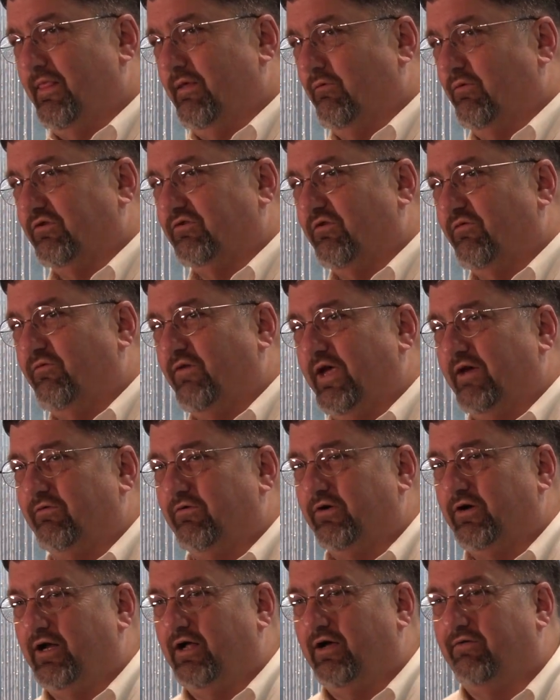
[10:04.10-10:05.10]
was the
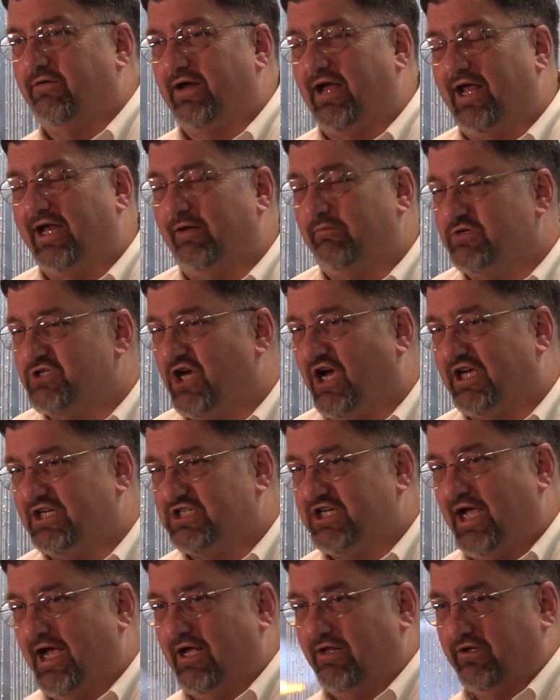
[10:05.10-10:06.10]
favorite of a guy named
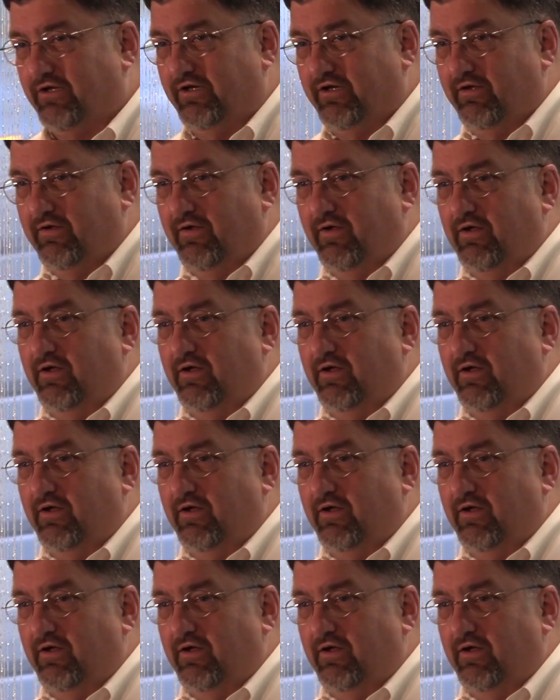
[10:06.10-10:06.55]
Josh Allen,